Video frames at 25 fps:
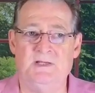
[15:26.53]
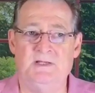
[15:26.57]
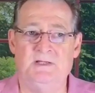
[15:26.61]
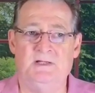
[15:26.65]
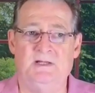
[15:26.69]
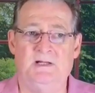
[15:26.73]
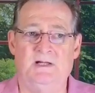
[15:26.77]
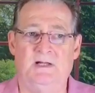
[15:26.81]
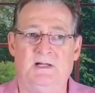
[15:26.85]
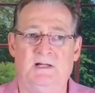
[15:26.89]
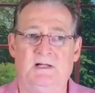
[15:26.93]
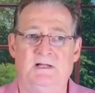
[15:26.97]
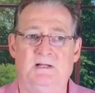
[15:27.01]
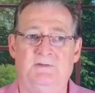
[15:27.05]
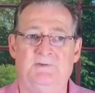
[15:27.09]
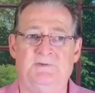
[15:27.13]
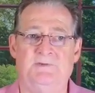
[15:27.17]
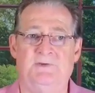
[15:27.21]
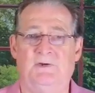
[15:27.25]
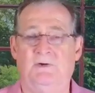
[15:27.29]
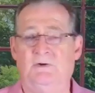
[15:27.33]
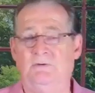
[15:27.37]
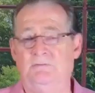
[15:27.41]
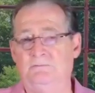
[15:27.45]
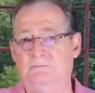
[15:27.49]
Uh,
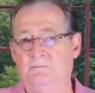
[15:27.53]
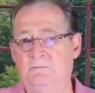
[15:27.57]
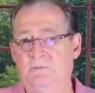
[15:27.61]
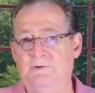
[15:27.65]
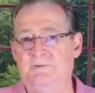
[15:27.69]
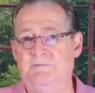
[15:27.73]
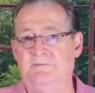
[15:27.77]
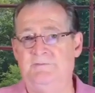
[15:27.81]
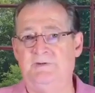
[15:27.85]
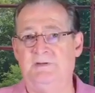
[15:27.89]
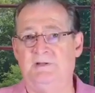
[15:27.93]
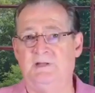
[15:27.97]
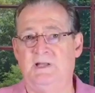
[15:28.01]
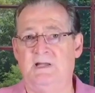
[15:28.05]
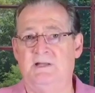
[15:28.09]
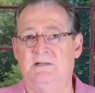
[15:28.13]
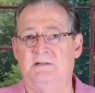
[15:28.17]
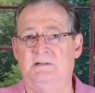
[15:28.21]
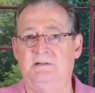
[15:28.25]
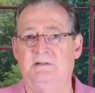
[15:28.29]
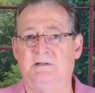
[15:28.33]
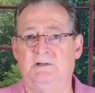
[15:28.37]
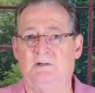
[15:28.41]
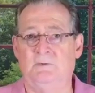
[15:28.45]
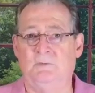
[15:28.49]
so we feel like,
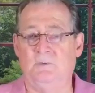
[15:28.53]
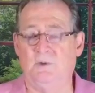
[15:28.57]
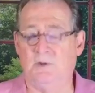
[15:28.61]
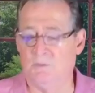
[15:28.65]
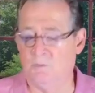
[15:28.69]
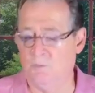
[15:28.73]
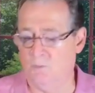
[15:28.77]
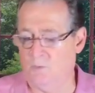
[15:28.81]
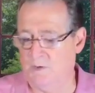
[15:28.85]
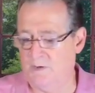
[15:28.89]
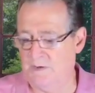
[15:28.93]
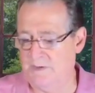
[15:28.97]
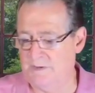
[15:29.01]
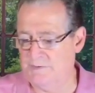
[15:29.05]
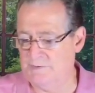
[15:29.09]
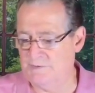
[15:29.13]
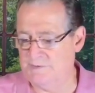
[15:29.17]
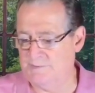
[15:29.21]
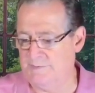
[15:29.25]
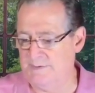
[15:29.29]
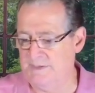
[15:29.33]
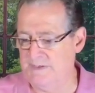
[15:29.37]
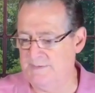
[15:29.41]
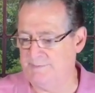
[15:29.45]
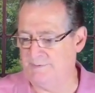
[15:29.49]
you know, we're one of those
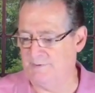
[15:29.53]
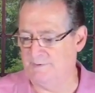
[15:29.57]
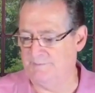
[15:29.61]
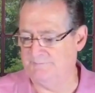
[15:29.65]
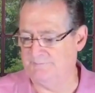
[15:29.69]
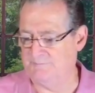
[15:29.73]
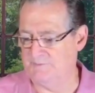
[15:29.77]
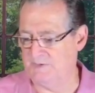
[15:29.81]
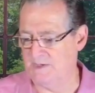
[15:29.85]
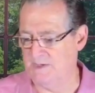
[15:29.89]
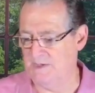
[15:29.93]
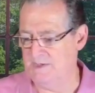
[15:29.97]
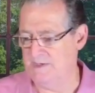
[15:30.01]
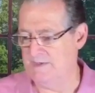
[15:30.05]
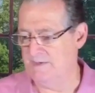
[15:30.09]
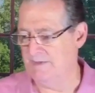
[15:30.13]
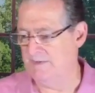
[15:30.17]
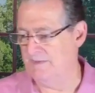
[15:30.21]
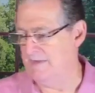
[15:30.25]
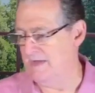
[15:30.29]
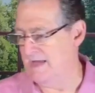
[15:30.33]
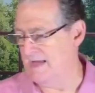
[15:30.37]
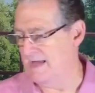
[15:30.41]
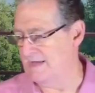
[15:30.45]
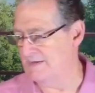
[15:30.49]
people
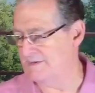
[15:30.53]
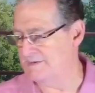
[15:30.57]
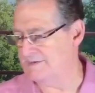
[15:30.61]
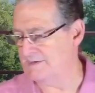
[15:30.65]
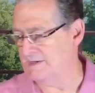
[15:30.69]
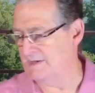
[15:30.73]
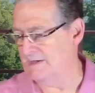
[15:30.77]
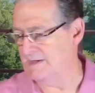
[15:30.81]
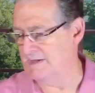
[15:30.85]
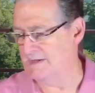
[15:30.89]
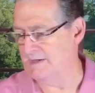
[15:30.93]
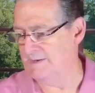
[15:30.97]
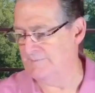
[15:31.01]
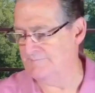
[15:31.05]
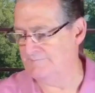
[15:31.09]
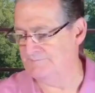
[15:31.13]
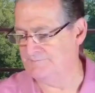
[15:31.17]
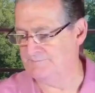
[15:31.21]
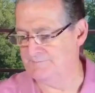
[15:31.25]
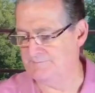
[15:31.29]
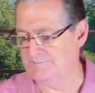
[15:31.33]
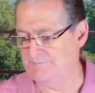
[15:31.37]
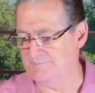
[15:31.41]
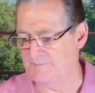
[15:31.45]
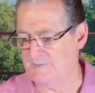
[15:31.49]
that um,
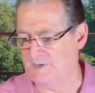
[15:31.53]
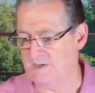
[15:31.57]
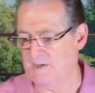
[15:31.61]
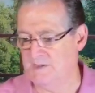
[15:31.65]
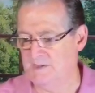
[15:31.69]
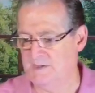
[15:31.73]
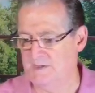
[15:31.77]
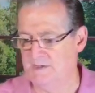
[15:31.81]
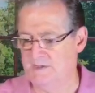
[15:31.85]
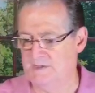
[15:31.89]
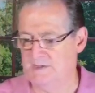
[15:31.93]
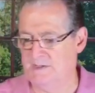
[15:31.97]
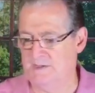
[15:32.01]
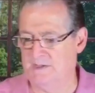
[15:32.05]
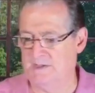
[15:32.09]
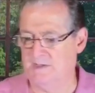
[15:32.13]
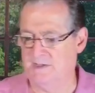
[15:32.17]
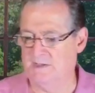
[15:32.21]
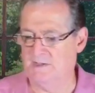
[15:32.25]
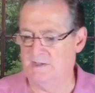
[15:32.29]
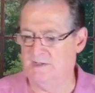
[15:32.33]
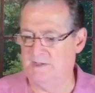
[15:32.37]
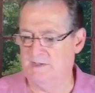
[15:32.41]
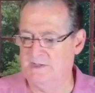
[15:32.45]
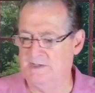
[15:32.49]

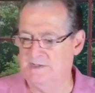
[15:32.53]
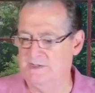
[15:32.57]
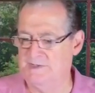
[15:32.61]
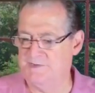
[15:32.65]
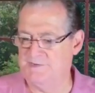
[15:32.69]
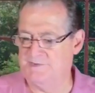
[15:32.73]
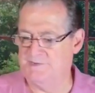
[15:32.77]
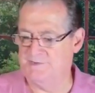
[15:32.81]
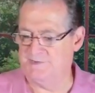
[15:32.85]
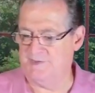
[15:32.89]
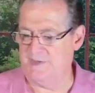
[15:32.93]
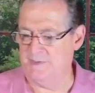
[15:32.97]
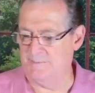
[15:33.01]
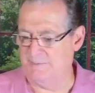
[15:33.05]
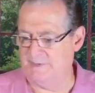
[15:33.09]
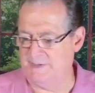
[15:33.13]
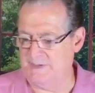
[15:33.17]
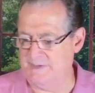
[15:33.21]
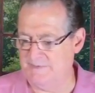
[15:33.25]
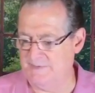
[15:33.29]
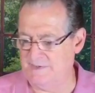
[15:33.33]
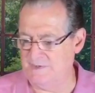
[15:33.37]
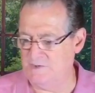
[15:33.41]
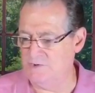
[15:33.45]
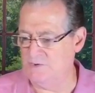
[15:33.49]
uh, is somebody
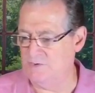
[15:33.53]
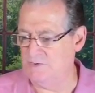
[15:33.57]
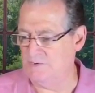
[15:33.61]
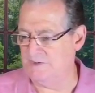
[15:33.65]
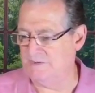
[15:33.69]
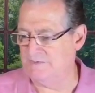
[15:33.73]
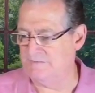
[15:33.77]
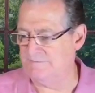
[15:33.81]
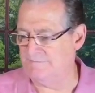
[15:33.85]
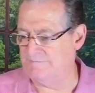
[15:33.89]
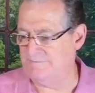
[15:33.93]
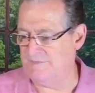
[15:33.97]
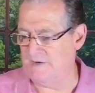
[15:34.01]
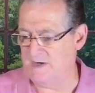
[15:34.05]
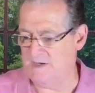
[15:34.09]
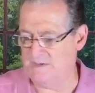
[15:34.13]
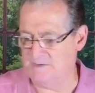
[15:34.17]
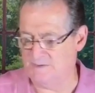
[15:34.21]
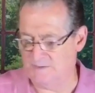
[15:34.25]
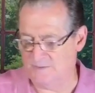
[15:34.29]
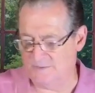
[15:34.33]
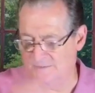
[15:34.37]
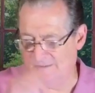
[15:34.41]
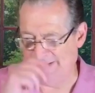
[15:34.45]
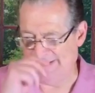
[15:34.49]
that you can
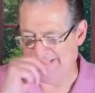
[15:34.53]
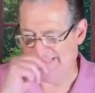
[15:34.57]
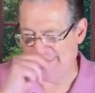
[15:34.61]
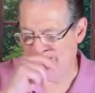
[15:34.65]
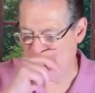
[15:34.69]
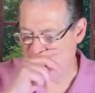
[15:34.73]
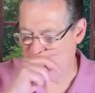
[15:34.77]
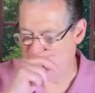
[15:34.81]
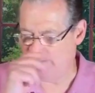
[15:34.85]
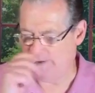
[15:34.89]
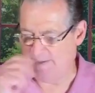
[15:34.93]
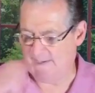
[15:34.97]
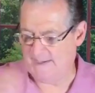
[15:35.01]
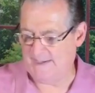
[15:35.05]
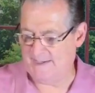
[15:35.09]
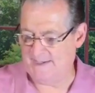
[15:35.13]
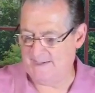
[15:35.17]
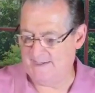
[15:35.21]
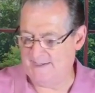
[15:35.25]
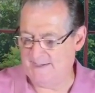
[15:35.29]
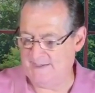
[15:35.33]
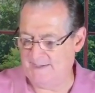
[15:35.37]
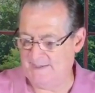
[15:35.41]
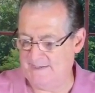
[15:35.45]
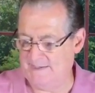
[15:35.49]
follow.
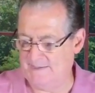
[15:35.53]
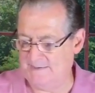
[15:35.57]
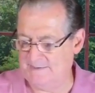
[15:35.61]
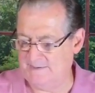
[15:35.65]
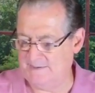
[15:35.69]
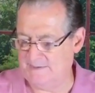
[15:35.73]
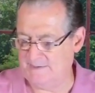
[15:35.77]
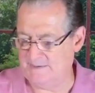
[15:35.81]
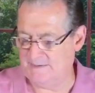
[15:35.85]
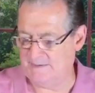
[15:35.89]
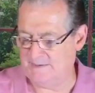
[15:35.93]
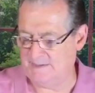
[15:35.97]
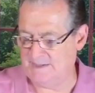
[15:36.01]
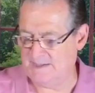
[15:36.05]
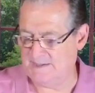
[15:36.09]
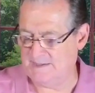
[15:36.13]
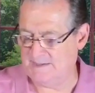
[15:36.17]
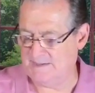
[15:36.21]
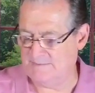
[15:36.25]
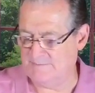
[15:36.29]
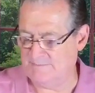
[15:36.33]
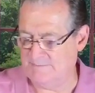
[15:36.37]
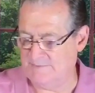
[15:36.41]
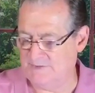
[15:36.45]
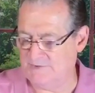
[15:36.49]
And I got to
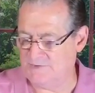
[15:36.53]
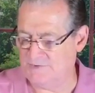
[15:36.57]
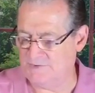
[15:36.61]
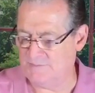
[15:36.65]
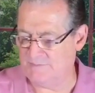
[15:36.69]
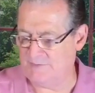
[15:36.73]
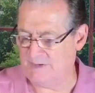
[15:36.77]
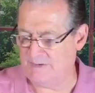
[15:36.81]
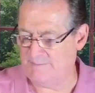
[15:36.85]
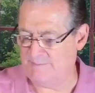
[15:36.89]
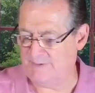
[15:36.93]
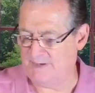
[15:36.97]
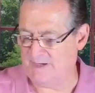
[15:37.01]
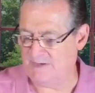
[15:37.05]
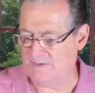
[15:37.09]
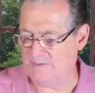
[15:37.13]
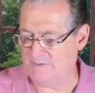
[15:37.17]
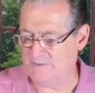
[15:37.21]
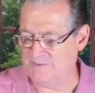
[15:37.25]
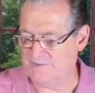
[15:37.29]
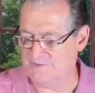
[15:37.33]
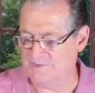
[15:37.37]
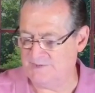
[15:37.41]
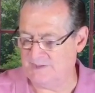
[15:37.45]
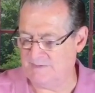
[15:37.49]
make sure my
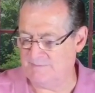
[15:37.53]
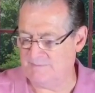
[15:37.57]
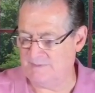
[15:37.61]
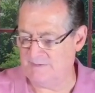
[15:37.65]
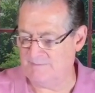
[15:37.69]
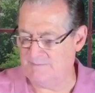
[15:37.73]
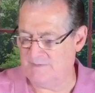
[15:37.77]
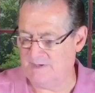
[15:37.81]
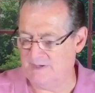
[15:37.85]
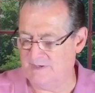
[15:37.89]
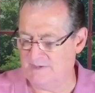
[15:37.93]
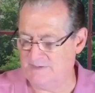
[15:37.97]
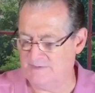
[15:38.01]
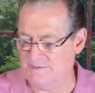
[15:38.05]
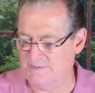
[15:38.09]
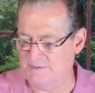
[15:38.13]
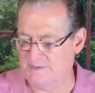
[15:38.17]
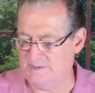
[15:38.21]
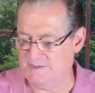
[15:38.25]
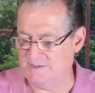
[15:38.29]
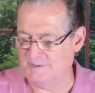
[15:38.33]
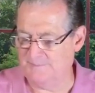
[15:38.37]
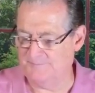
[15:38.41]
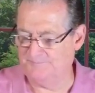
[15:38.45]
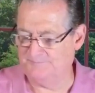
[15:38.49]
power is on my monitor
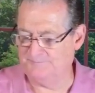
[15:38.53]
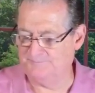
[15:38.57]
here.